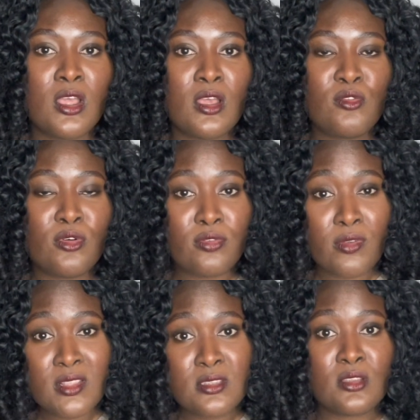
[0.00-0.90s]

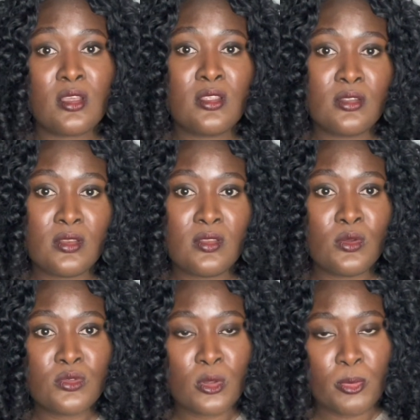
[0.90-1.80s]
forfeit
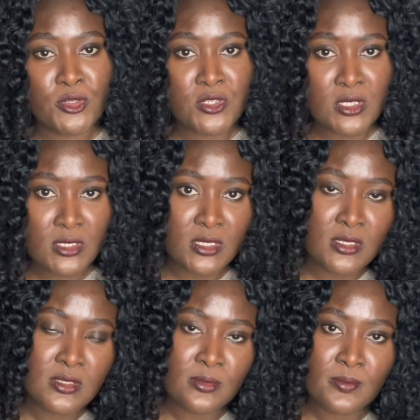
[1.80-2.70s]
those opportunities.